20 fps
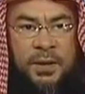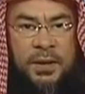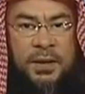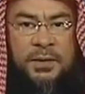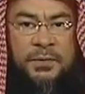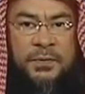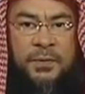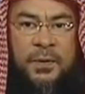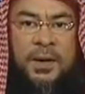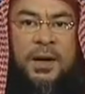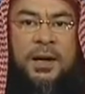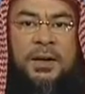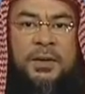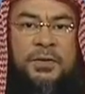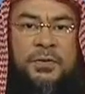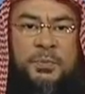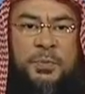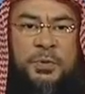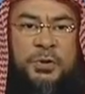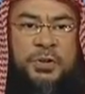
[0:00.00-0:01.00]
in
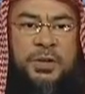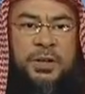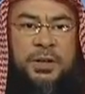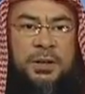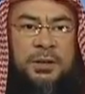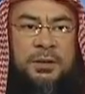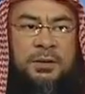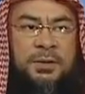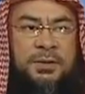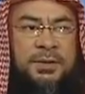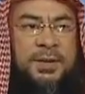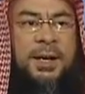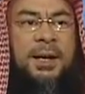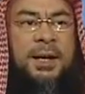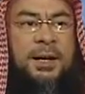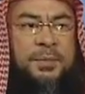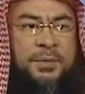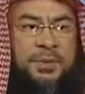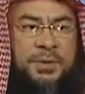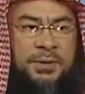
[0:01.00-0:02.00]
five particular
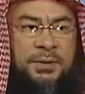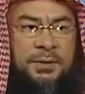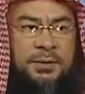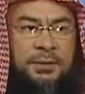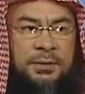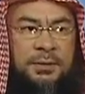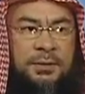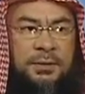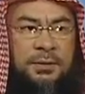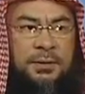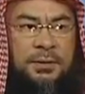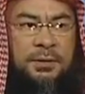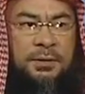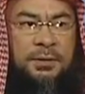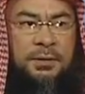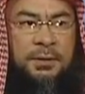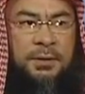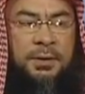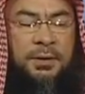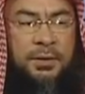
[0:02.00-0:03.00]
times,
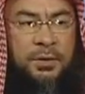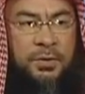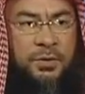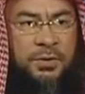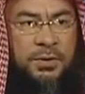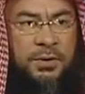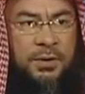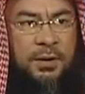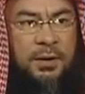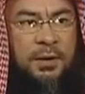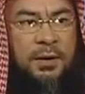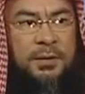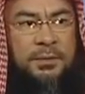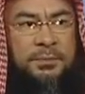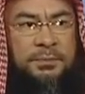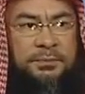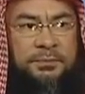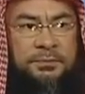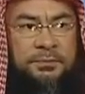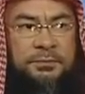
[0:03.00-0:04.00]
and those
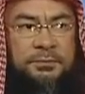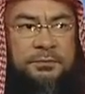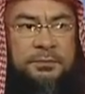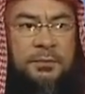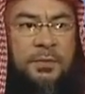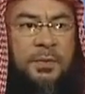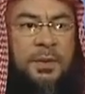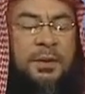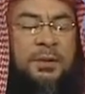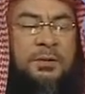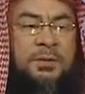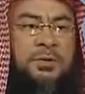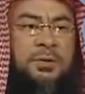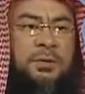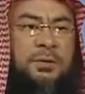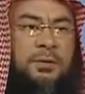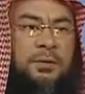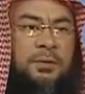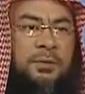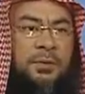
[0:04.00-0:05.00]
are
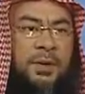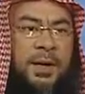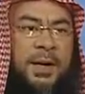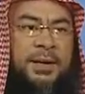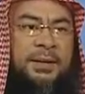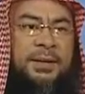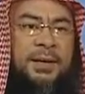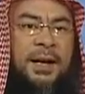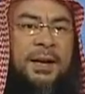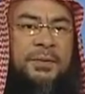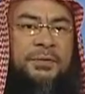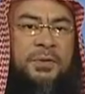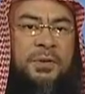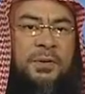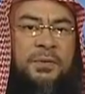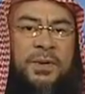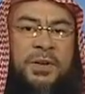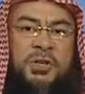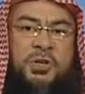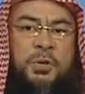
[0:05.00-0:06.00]
right
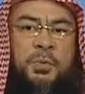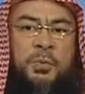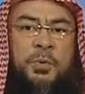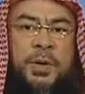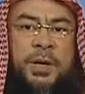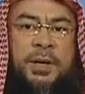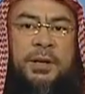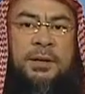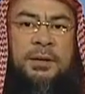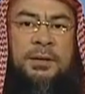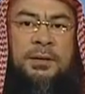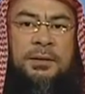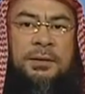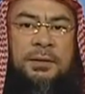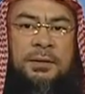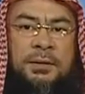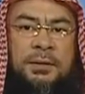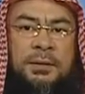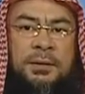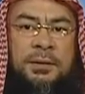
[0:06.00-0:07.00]
after Fajr prayer
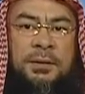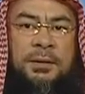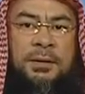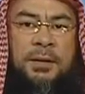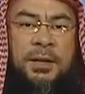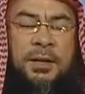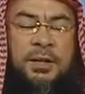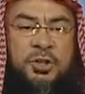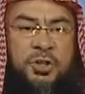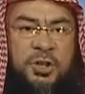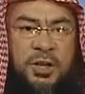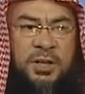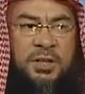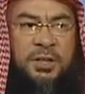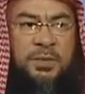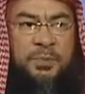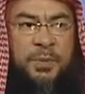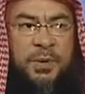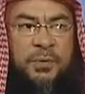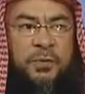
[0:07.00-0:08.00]
and
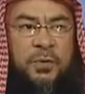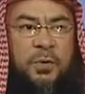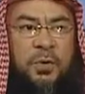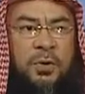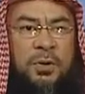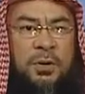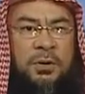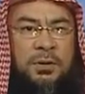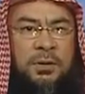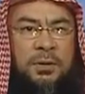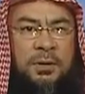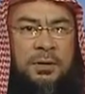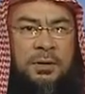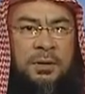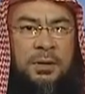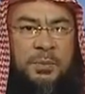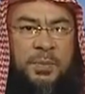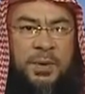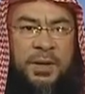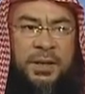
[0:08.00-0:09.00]
just before
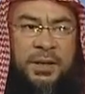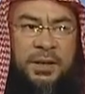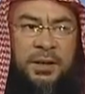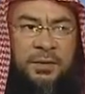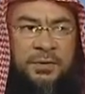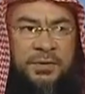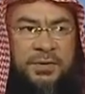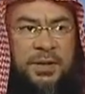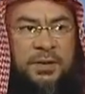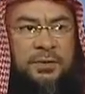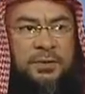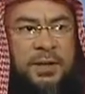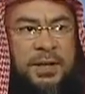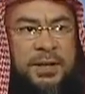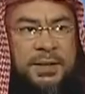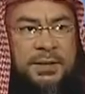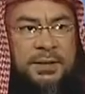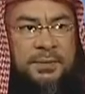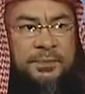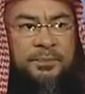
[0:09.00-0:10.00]
the beginning of
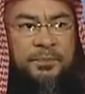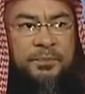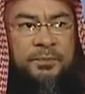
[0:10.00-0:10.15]
sunrise,